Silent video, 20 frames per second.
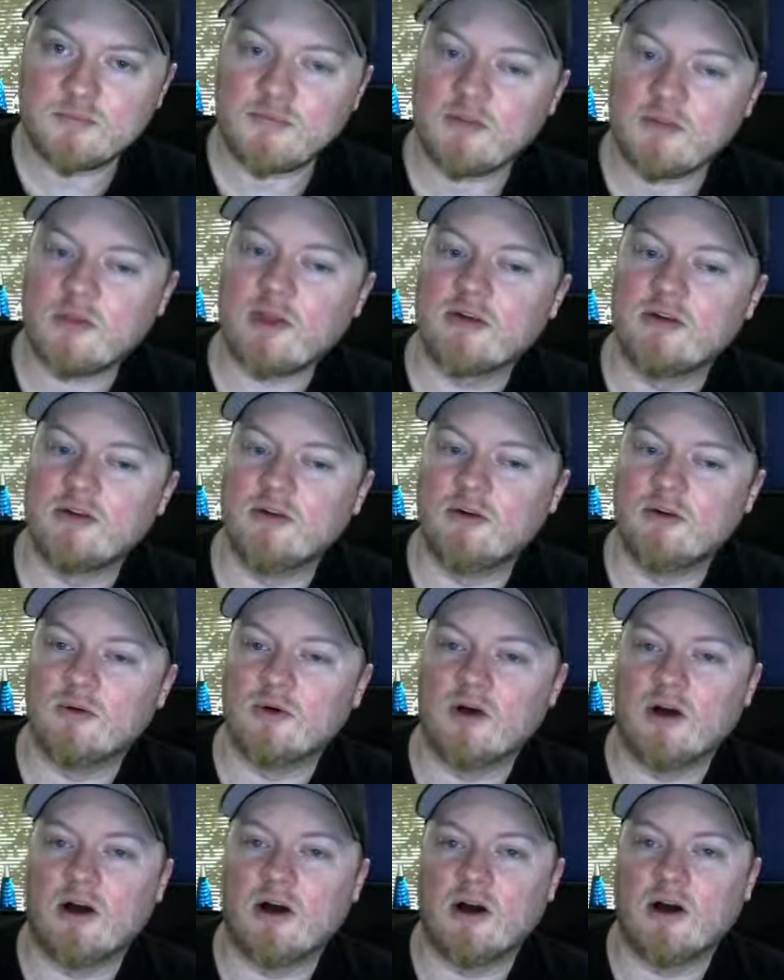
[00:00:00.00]
You
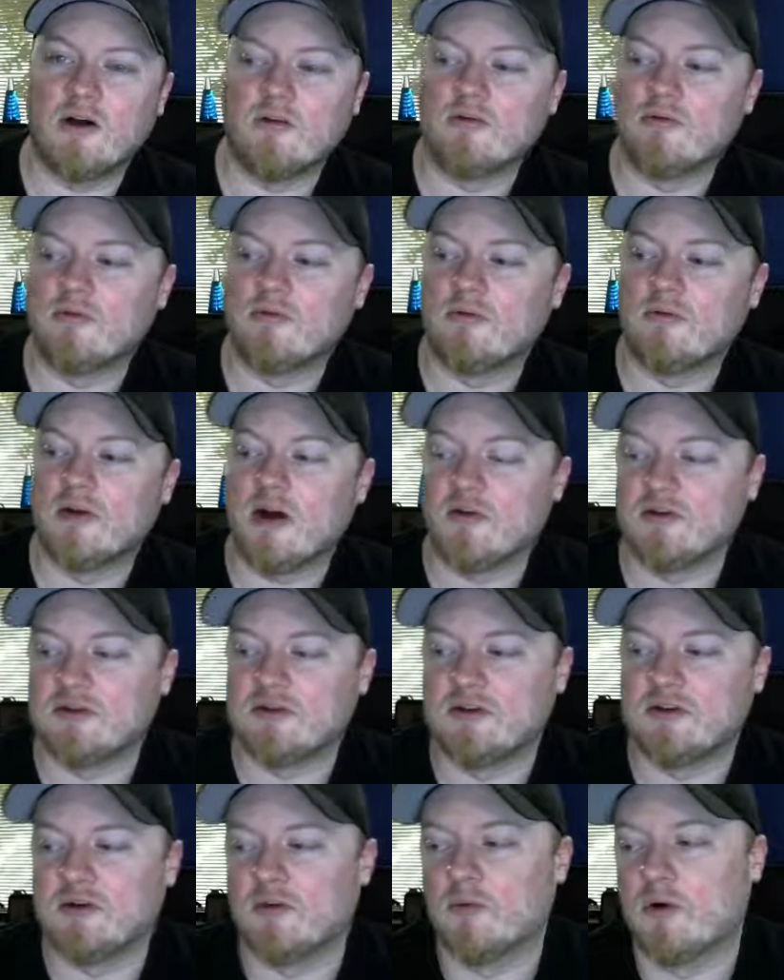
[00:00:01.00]
obviously
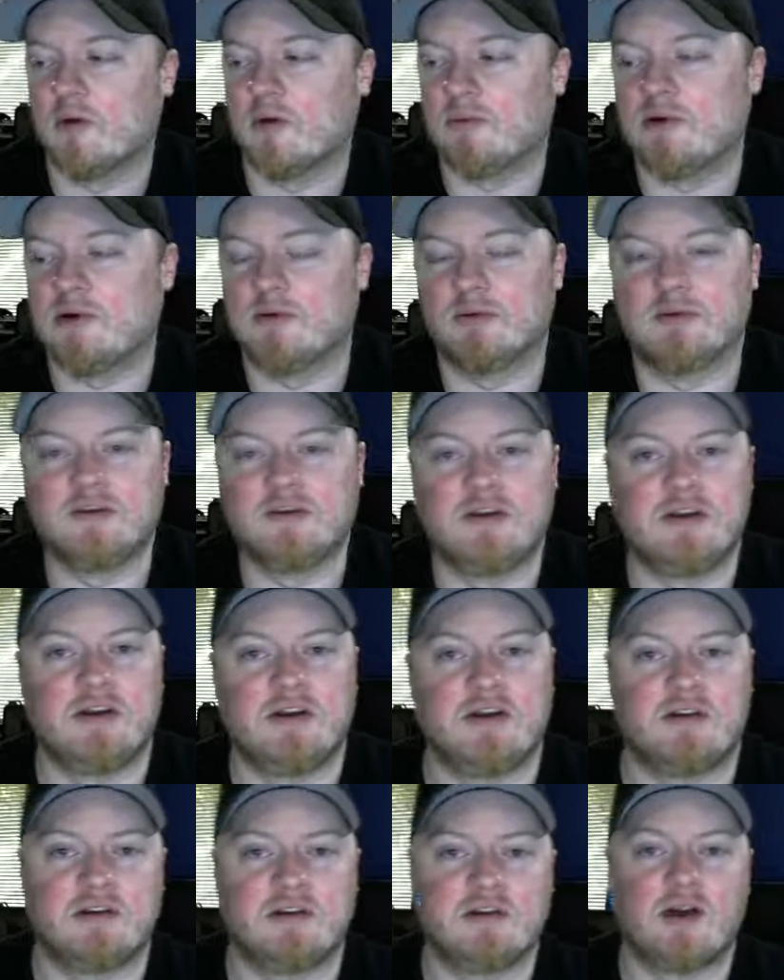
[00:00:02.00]
don't want people seeing
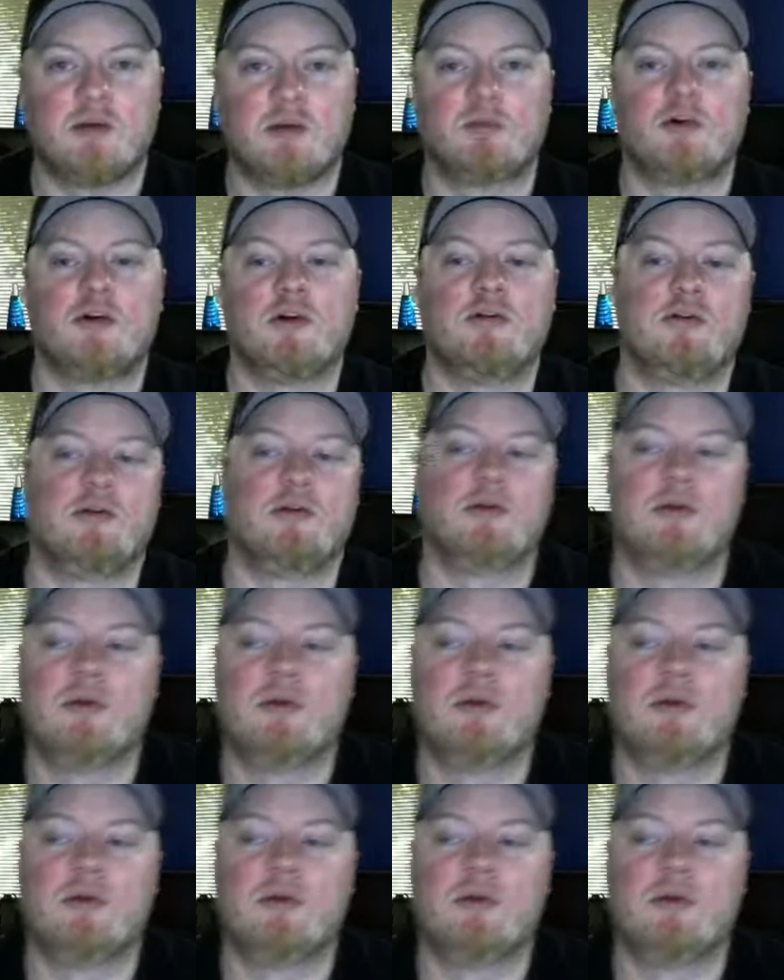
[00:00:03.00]
the top preview.